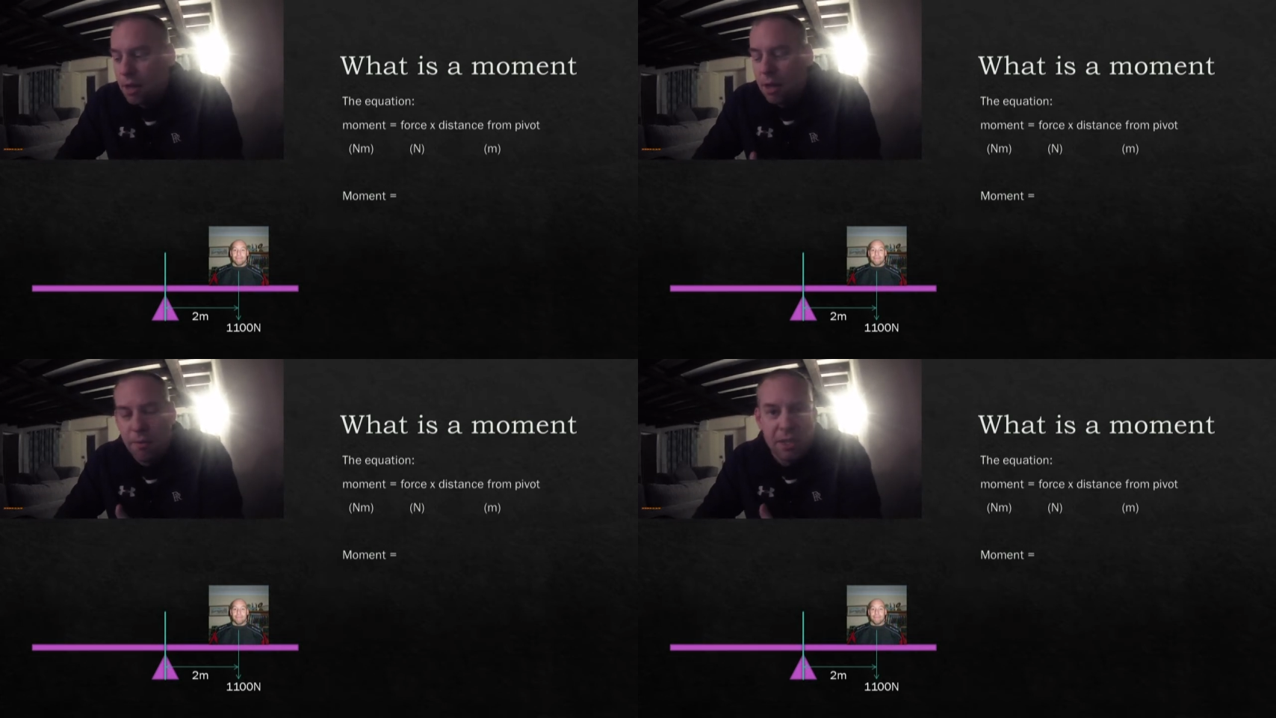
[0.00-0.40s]

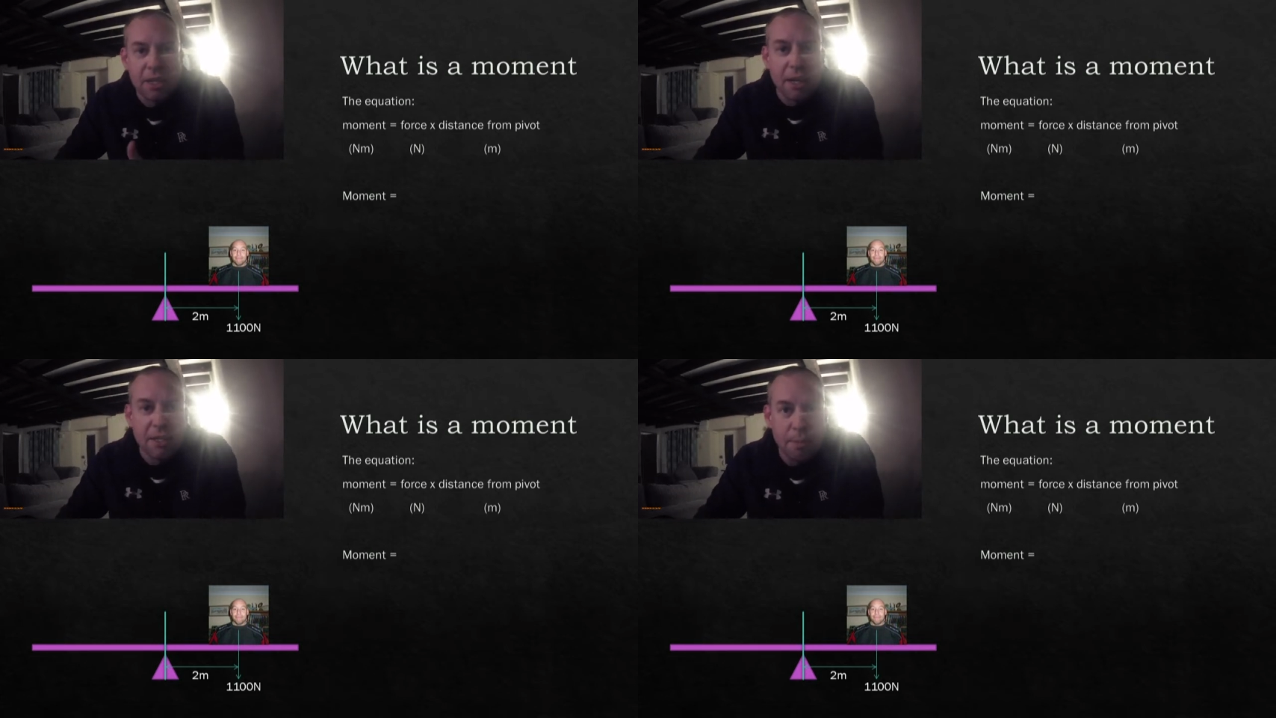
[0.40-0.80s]
We
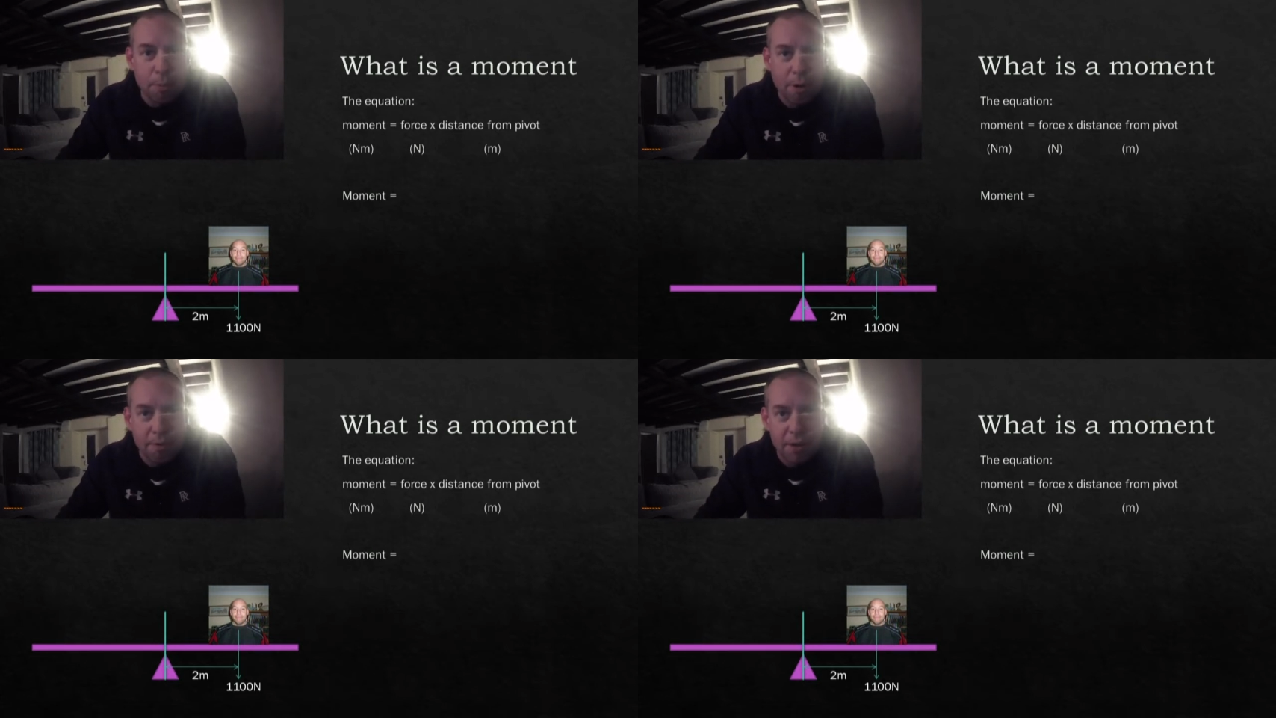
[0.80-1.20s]
discussed in
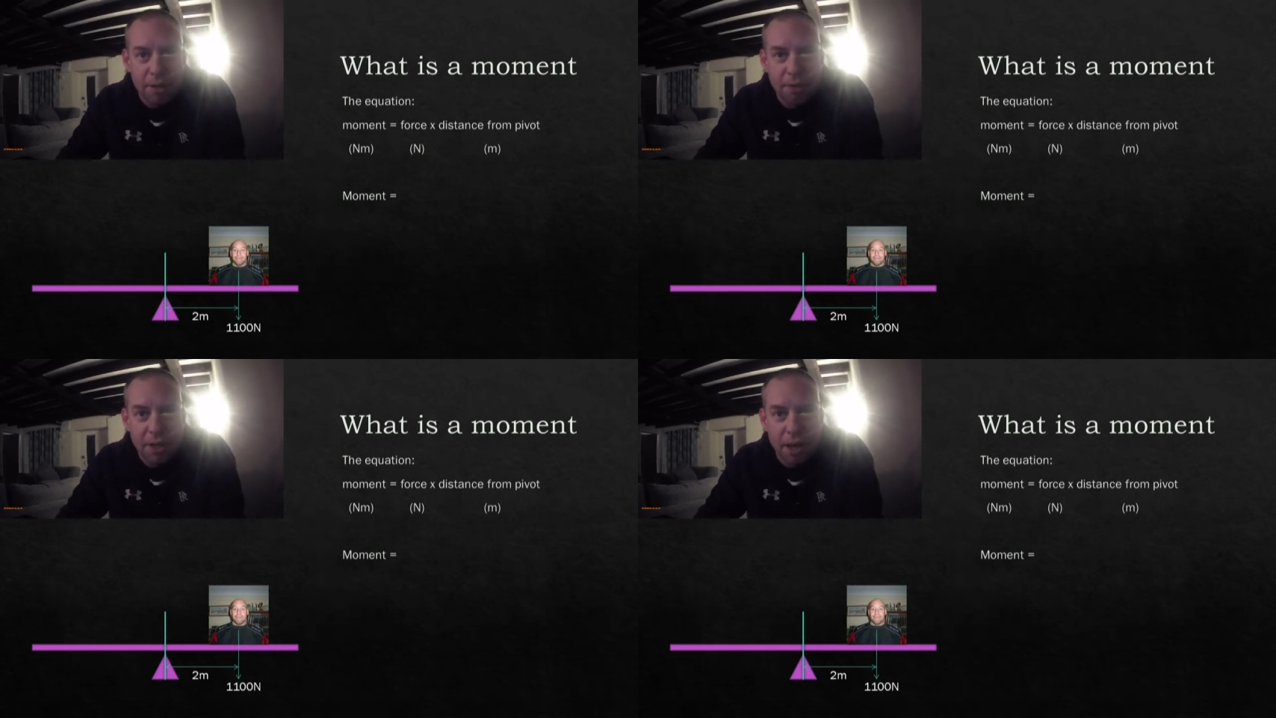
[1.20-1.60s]
previous
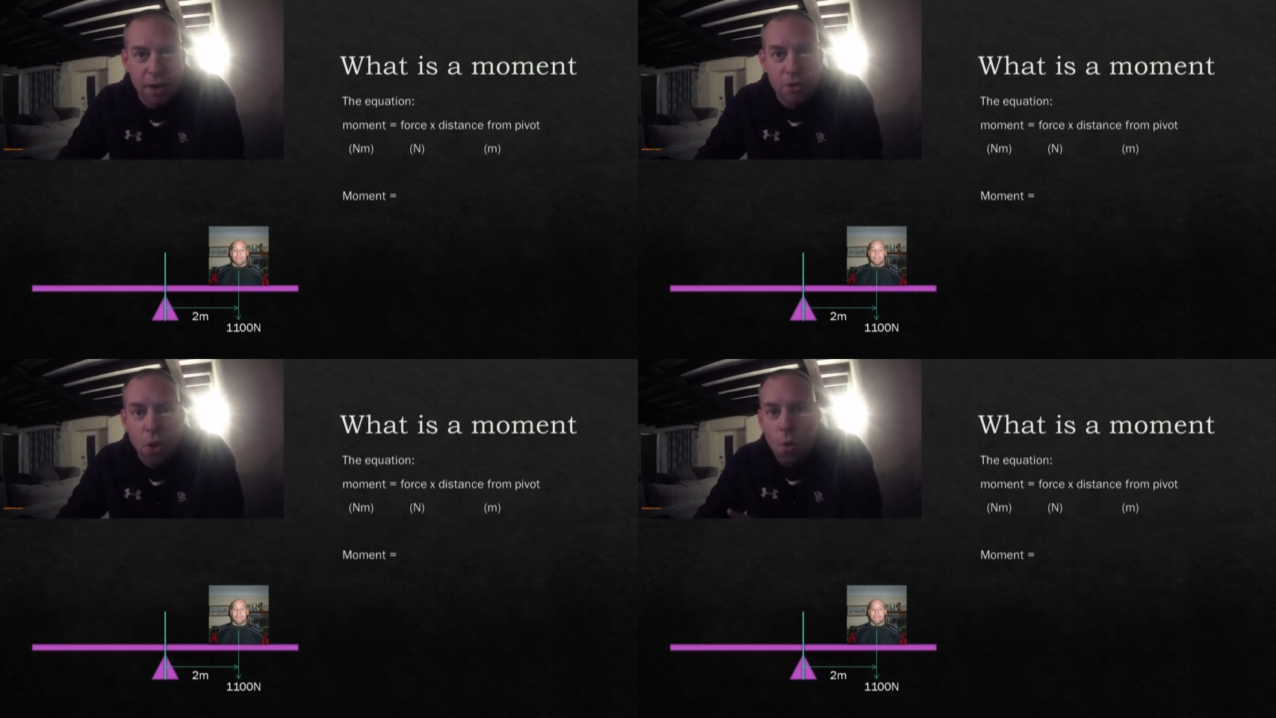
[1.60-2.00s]

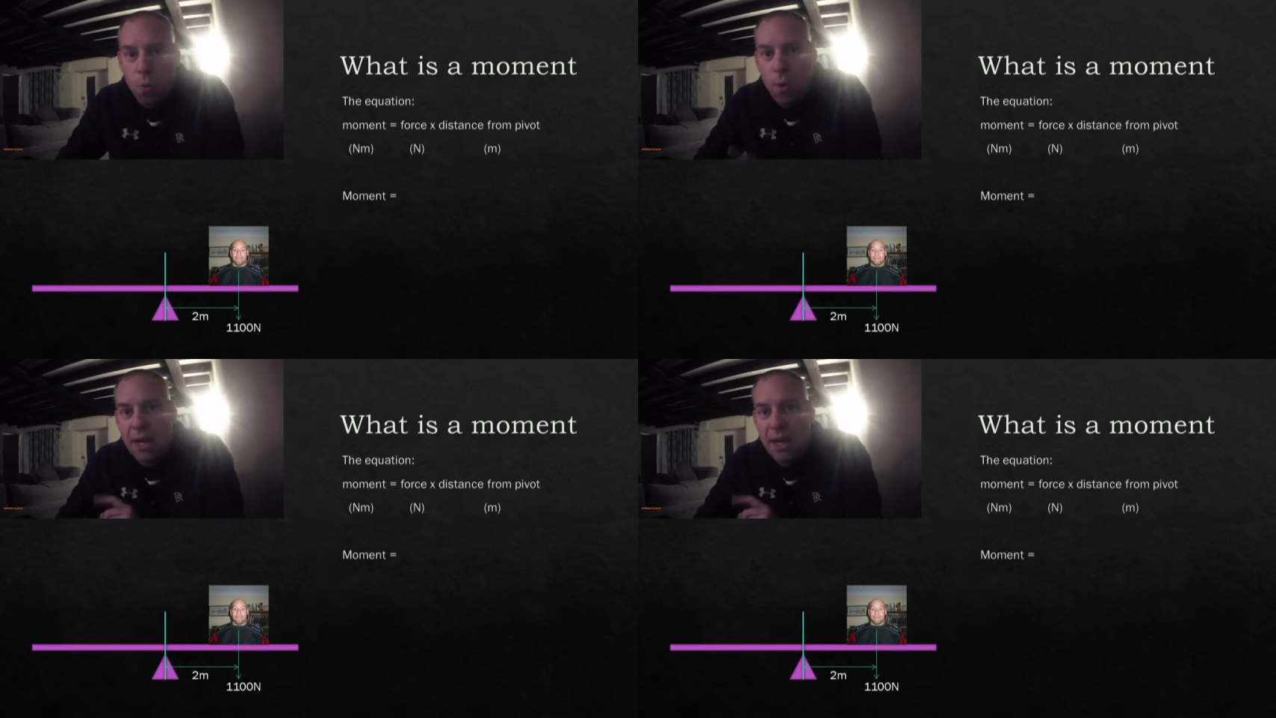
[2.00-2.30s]
videos, weight